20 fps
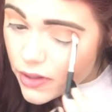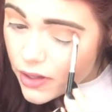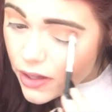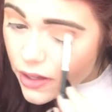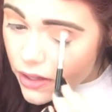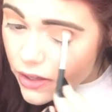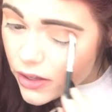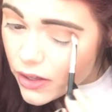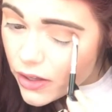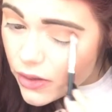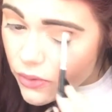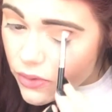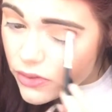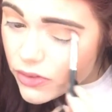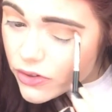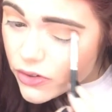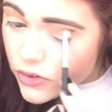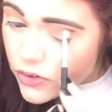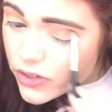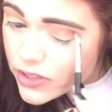and go in
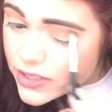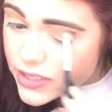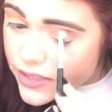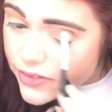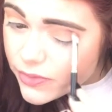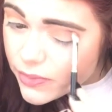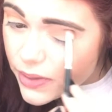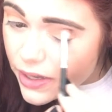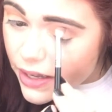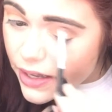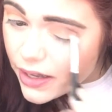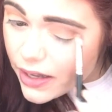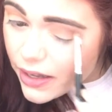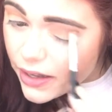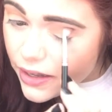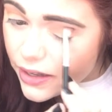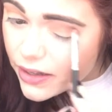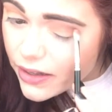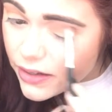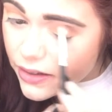the crease of my eye.